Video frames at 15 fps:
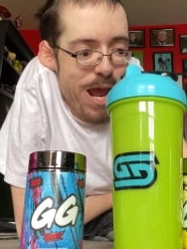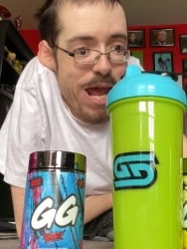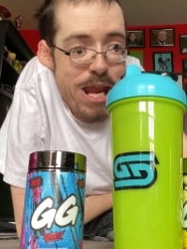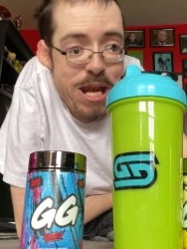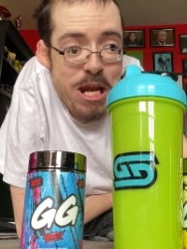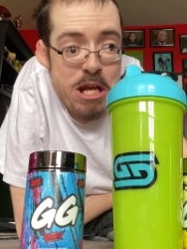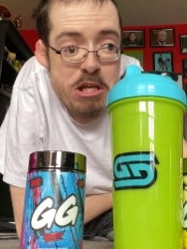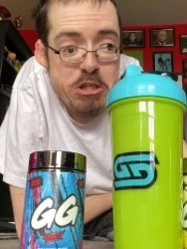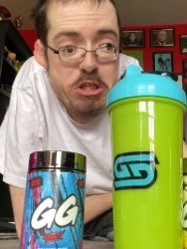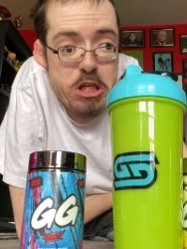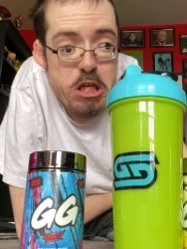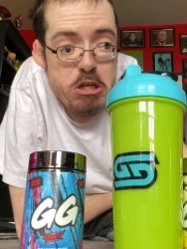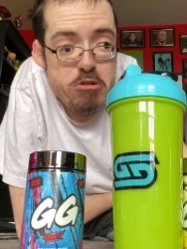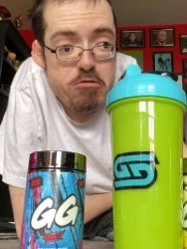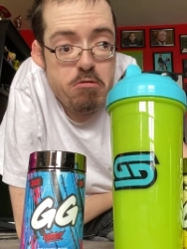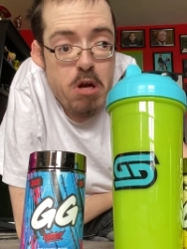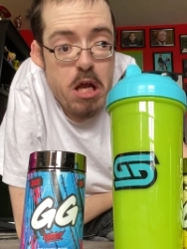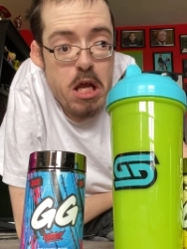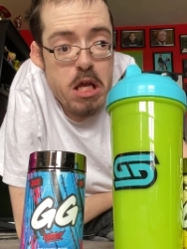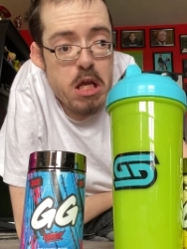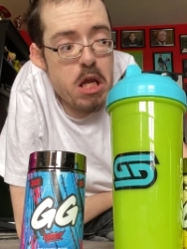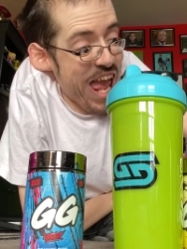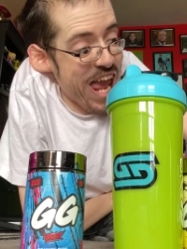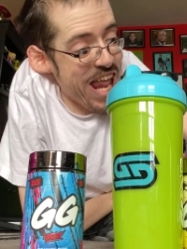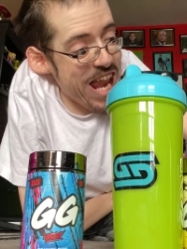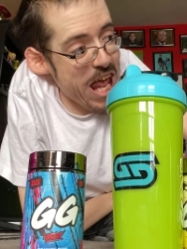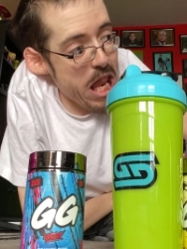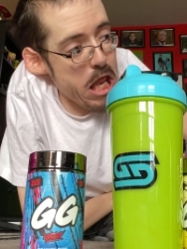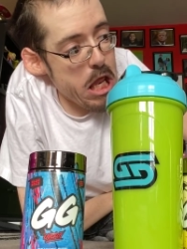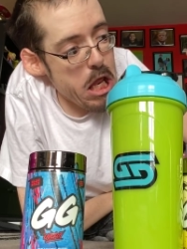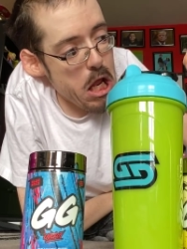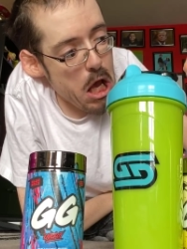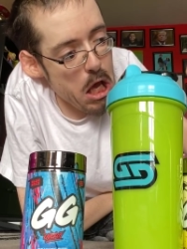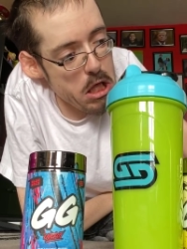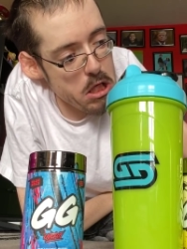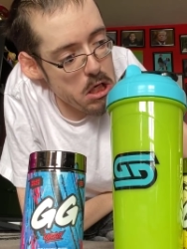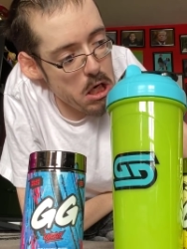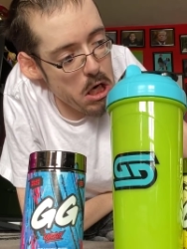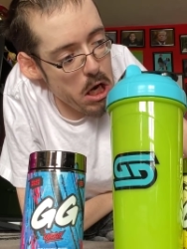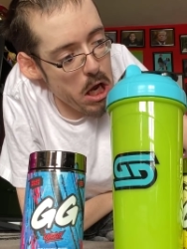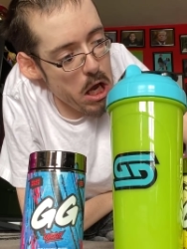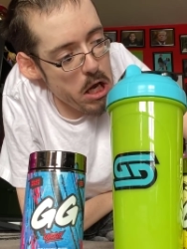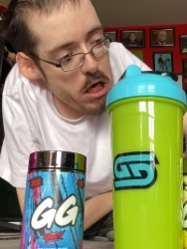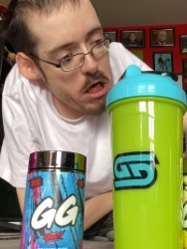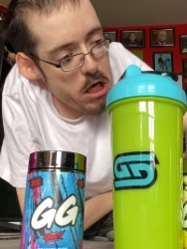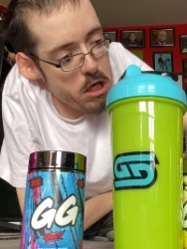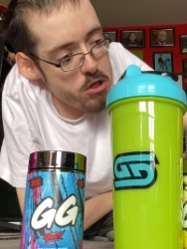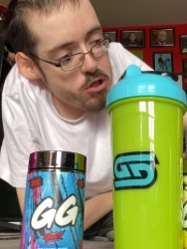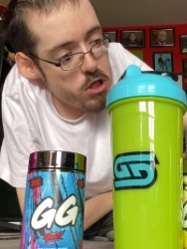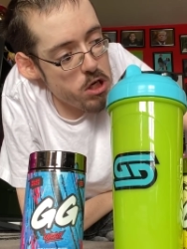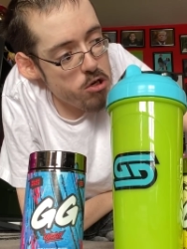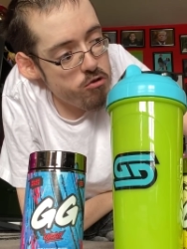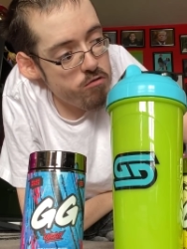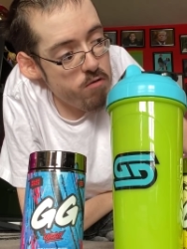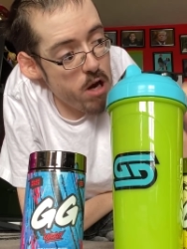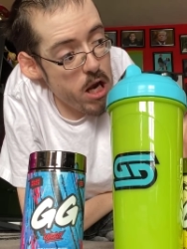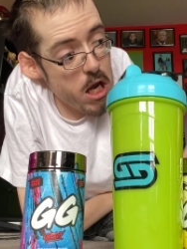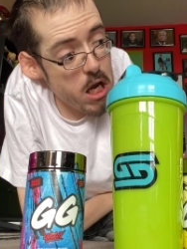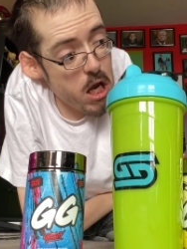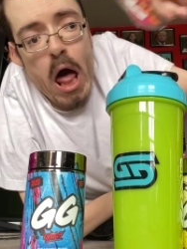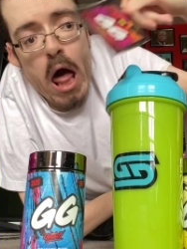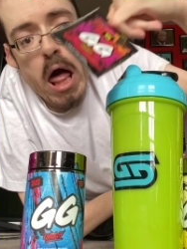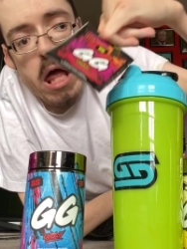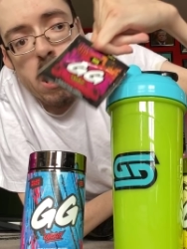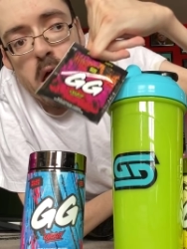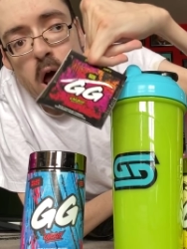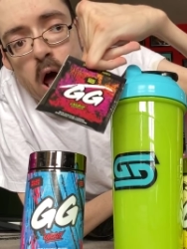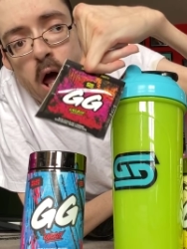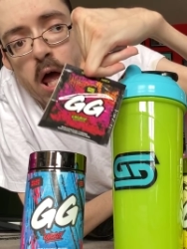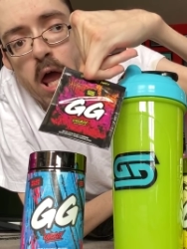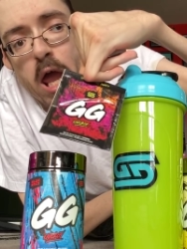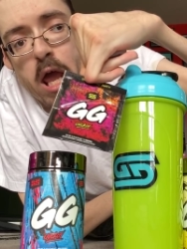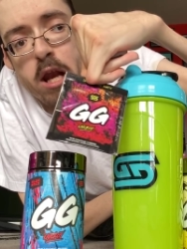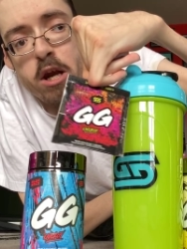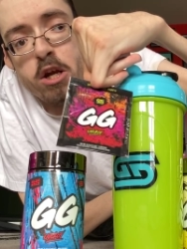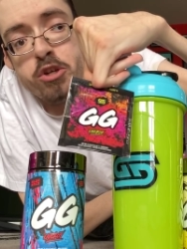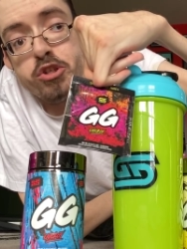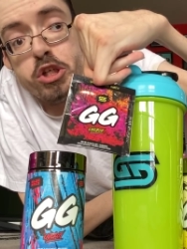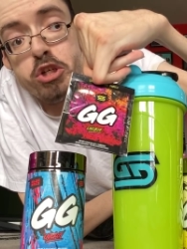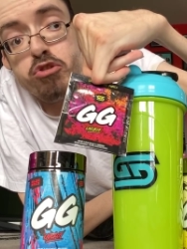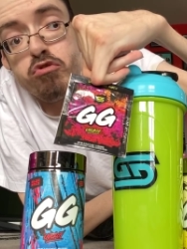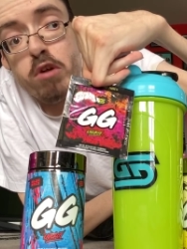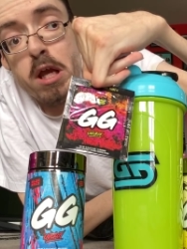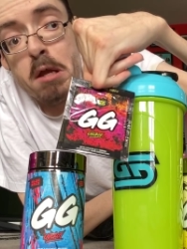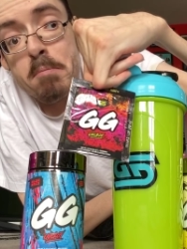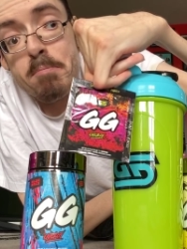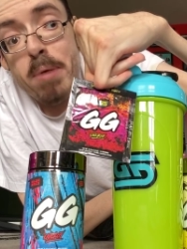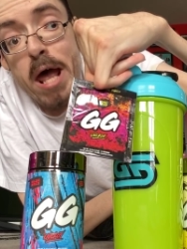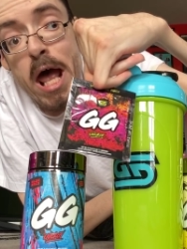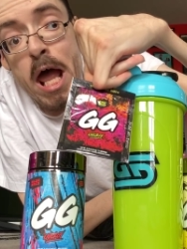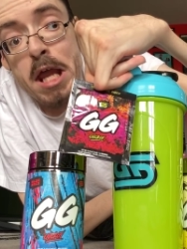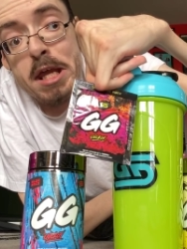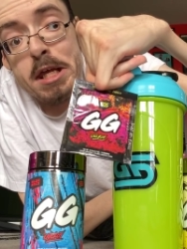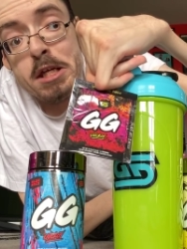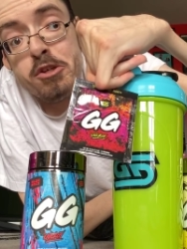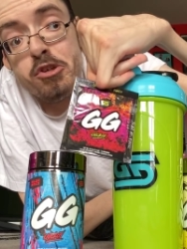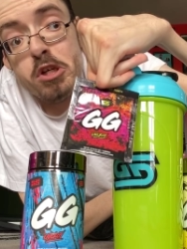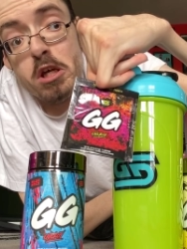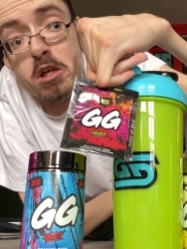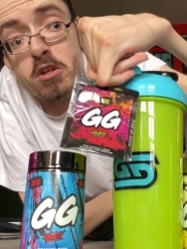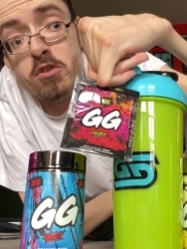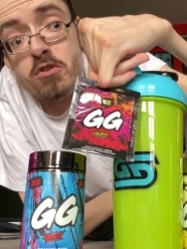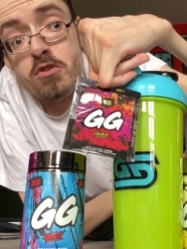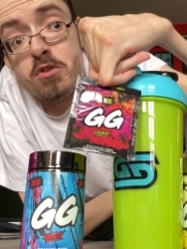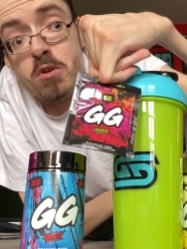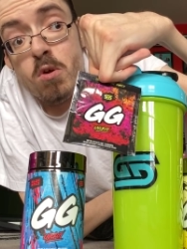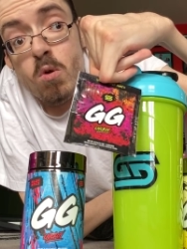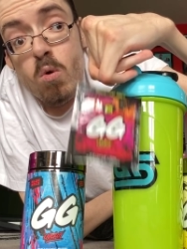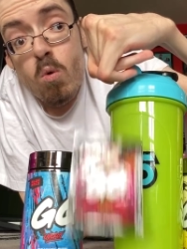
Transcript: energy drink and another energy drink. I got energy drink packages.